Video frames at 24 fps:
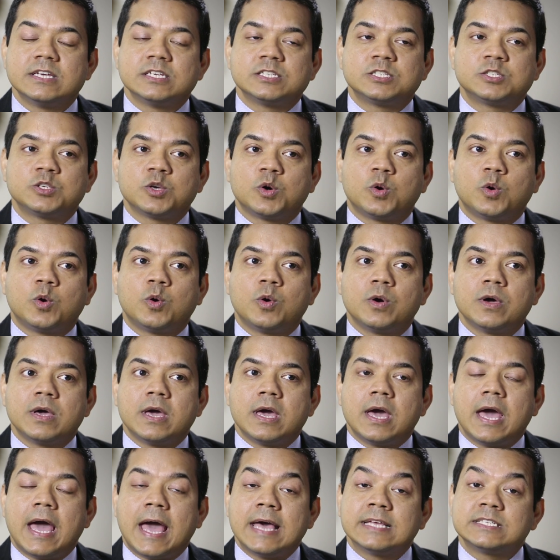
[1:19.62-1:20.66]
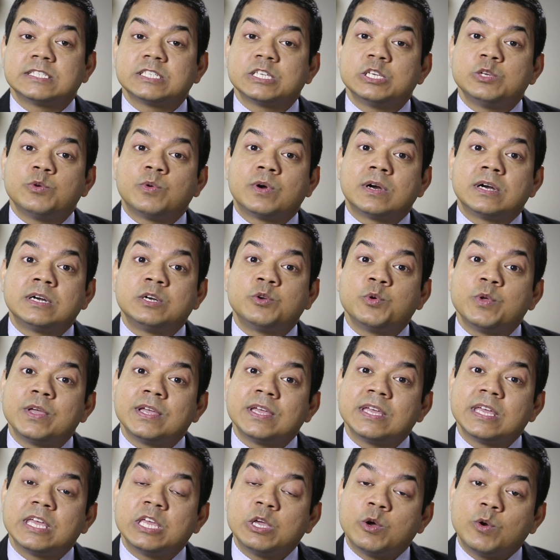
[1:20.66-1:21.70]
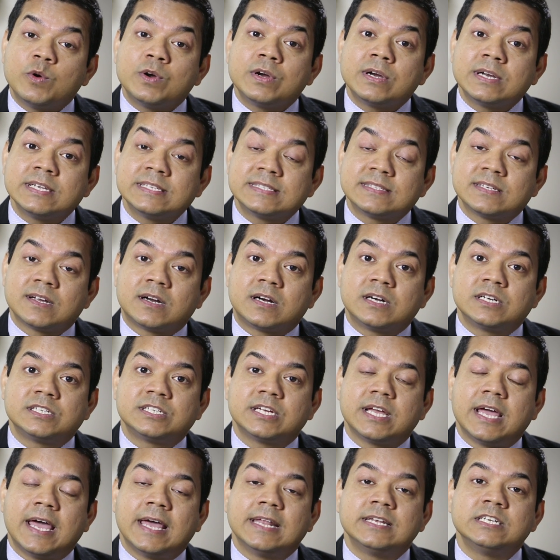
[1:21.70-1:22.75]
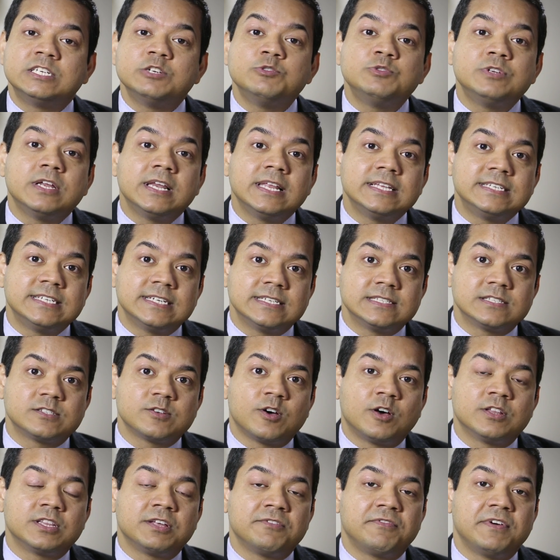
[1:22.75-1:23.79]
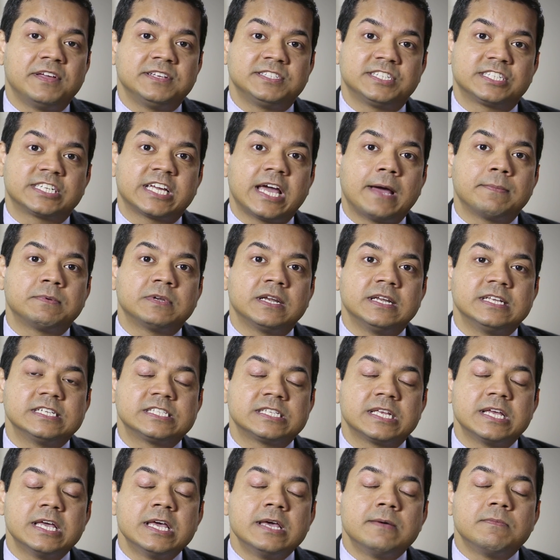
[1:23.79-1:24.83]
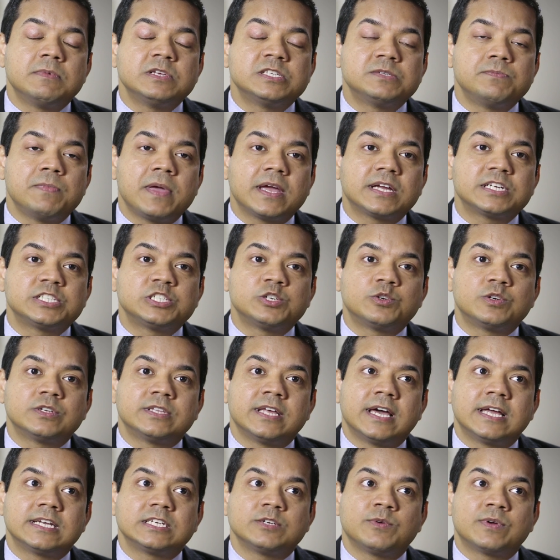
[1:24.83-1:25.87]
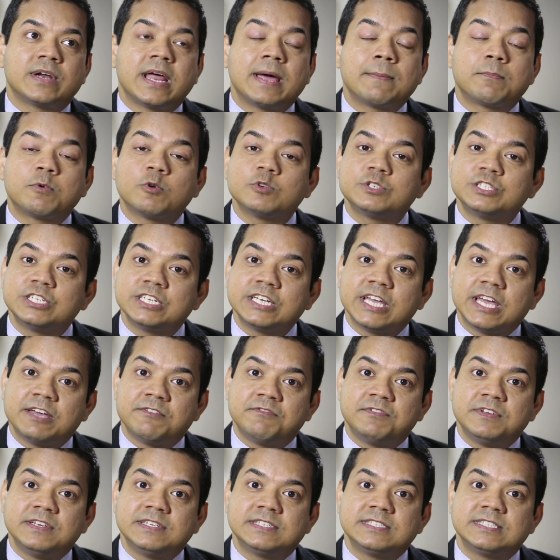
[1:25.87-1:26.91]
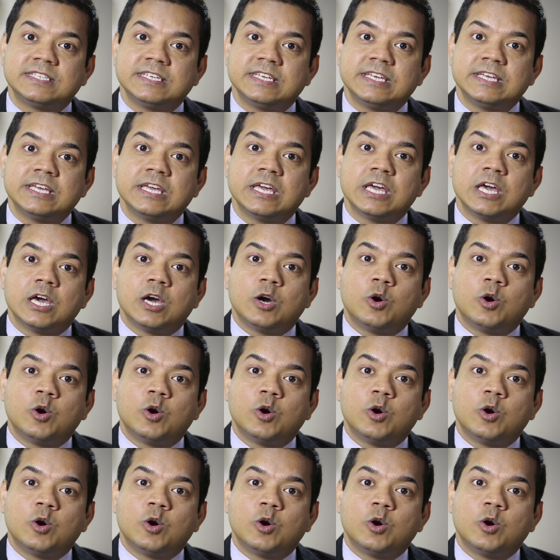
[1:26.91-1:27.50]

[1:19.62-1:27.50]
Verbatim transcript: so as you are doing your research and due diligence on the venture capitalist please make sure that you are approaching a VC